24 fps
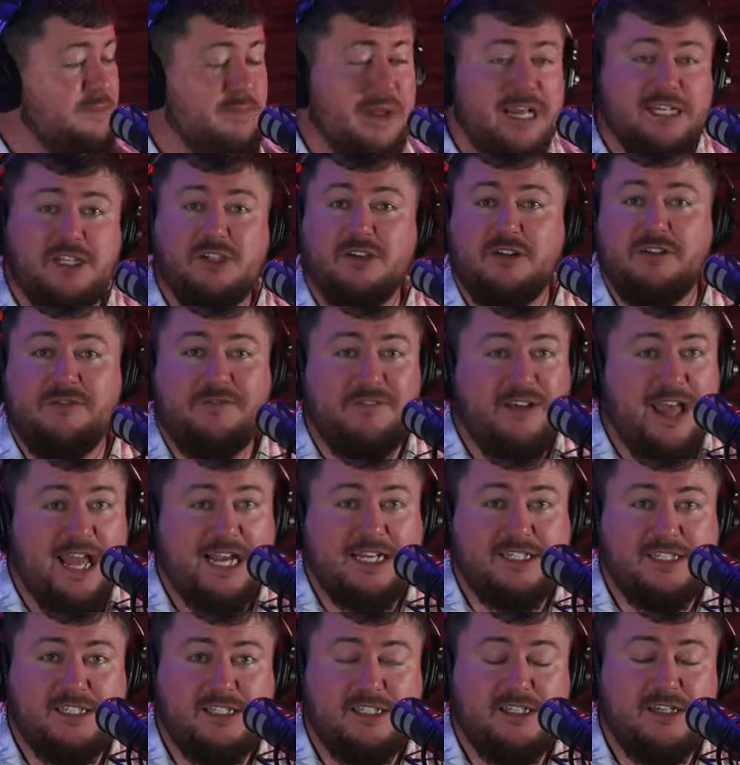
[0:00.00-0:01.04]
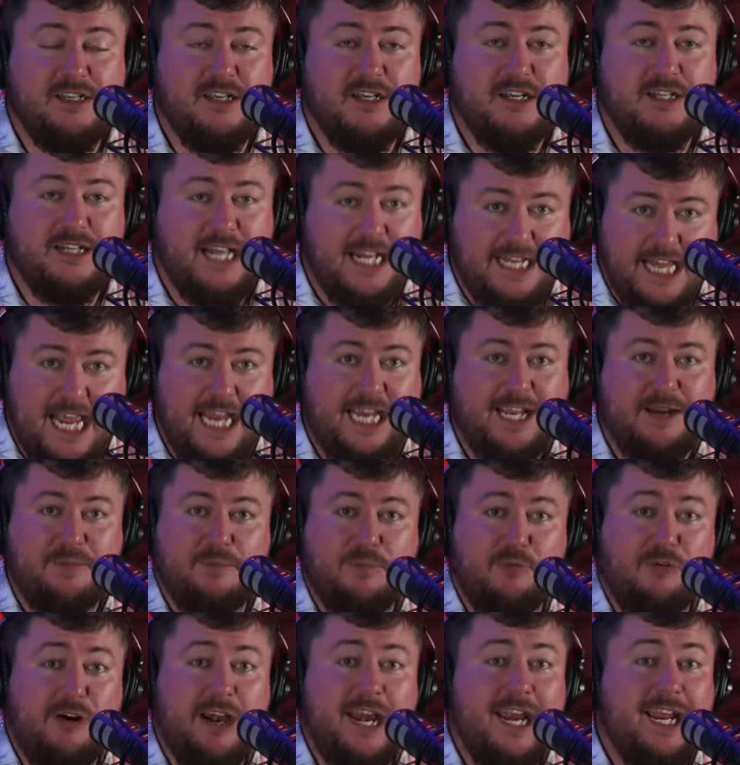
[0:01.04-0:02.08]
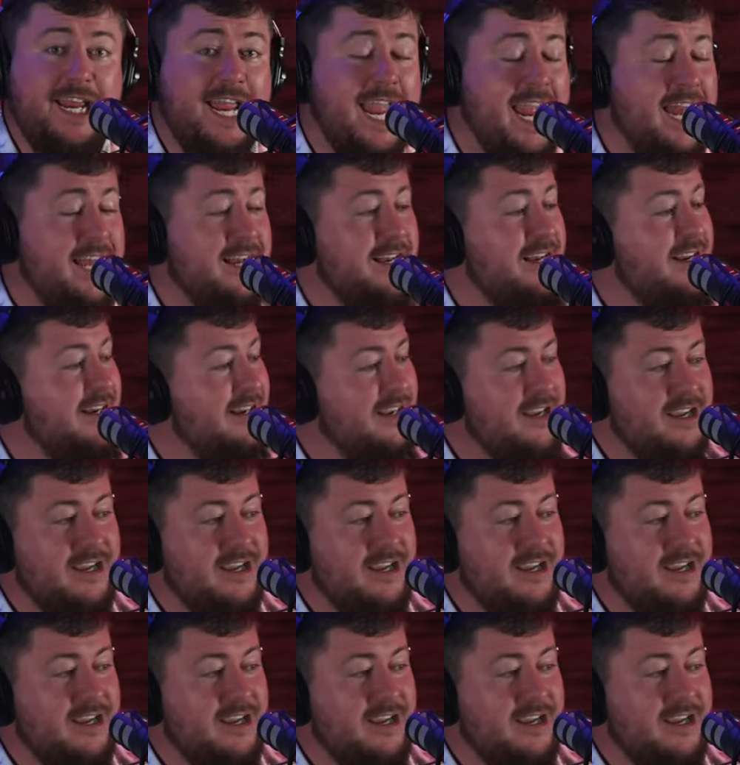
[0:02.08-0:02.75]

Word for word: special effects that they can bring, and